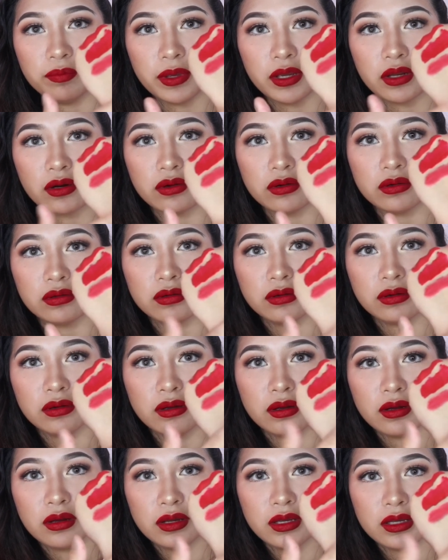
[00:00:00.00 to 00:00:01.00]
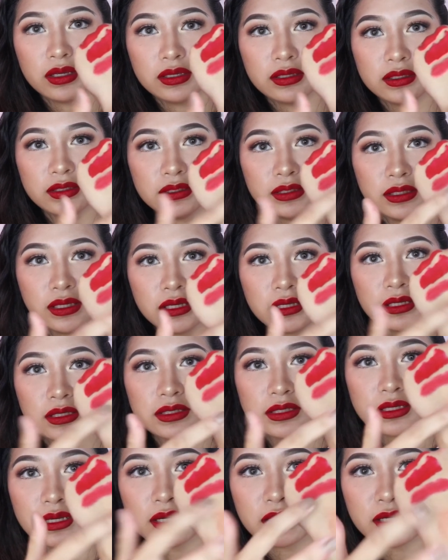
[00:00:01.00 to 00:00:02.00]
Pero,
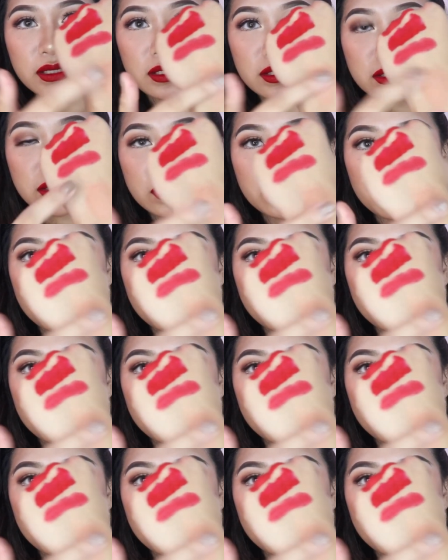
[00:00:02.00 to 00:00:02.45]
yes guys,